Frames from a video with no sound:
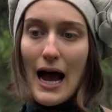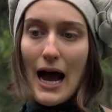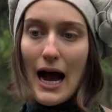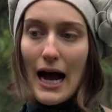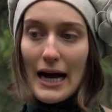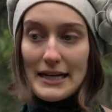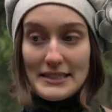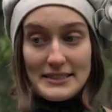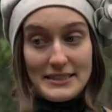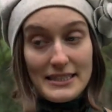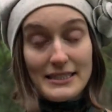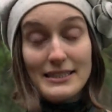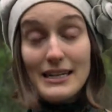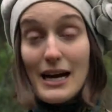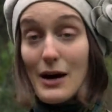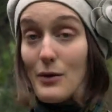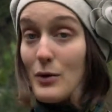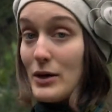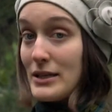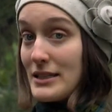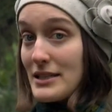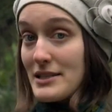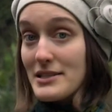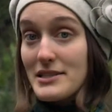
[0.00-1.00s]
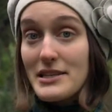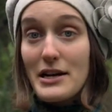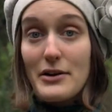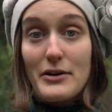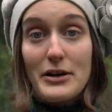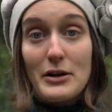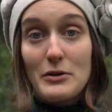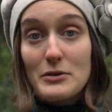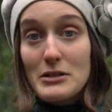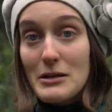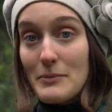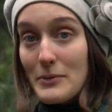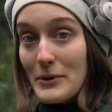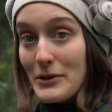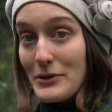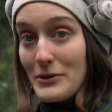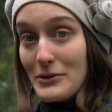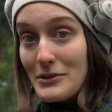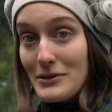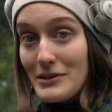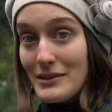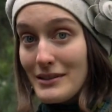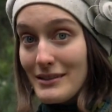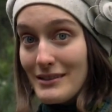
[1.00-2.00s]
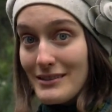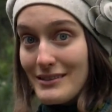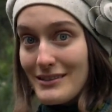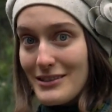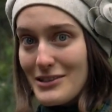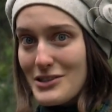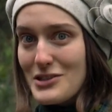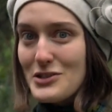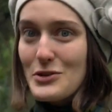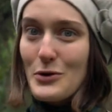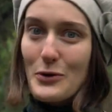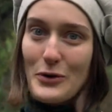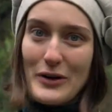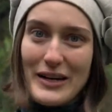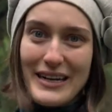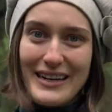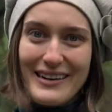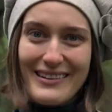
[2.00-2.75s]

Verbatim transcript: I did not want a stereotypical story.